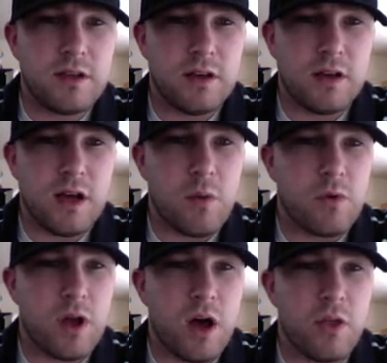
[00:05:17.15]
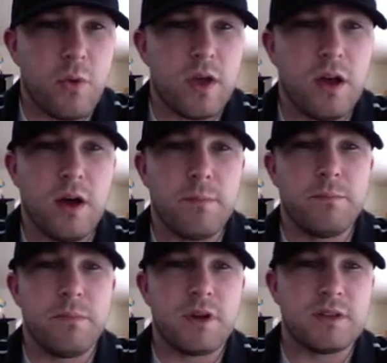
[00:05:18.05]
I want all the way up
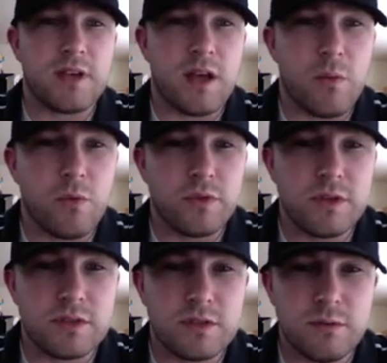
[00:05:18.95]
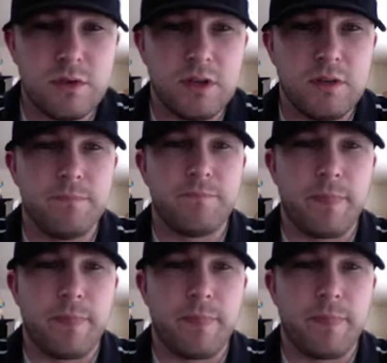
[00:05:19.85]
because I want this to be,